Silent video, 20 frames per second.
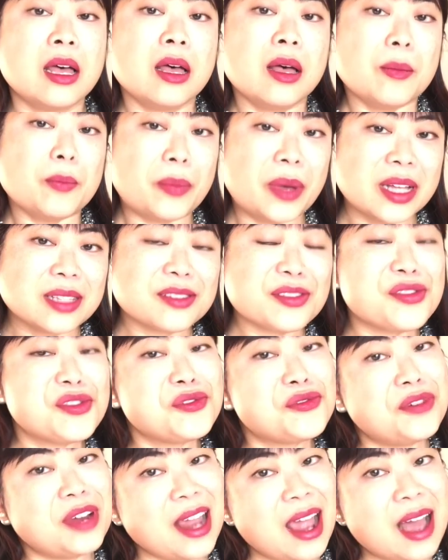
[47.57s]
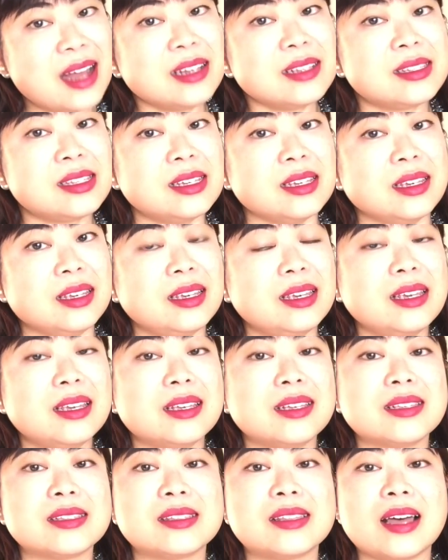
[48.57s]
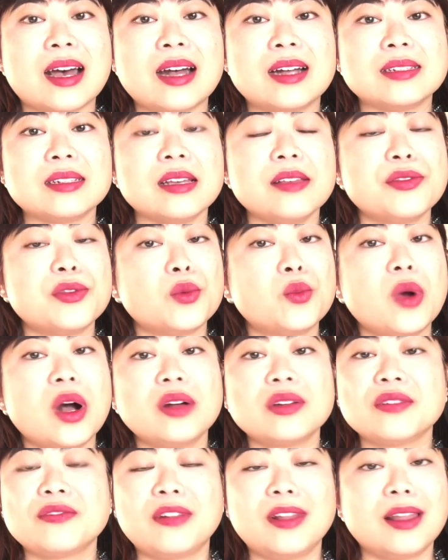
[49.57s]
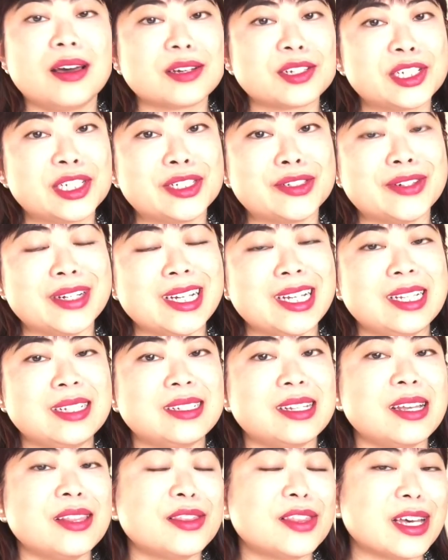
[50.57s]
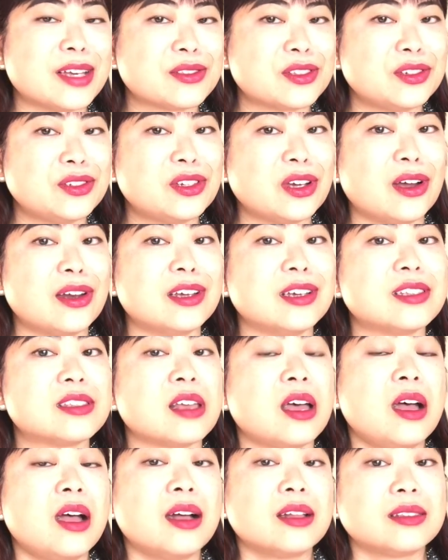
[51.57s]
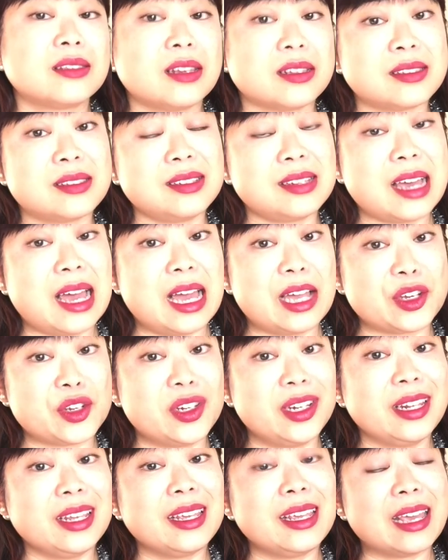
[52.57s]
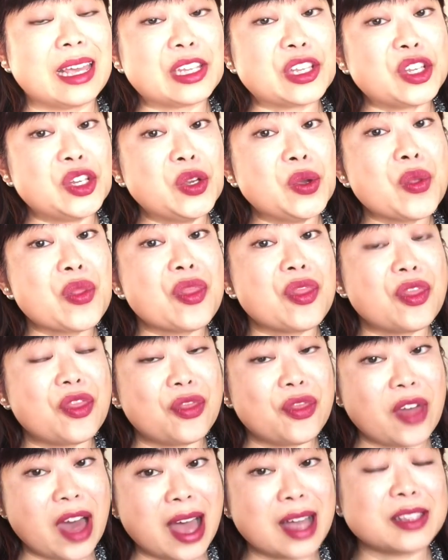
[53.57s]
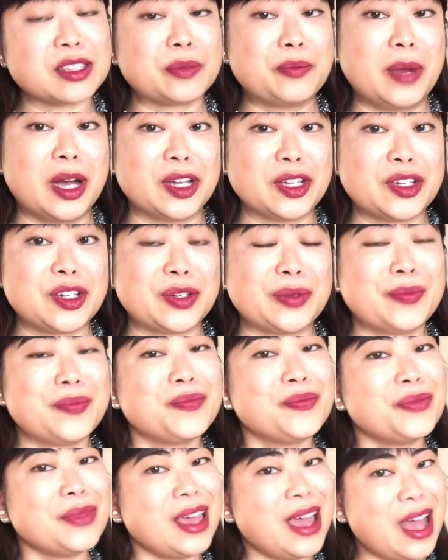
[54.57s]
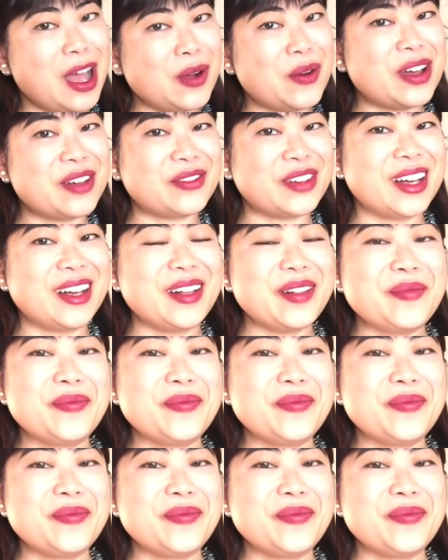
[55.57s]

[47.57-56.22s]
but the reality is that in the world of luxury, $10,000 doesn't actually get you that much. However,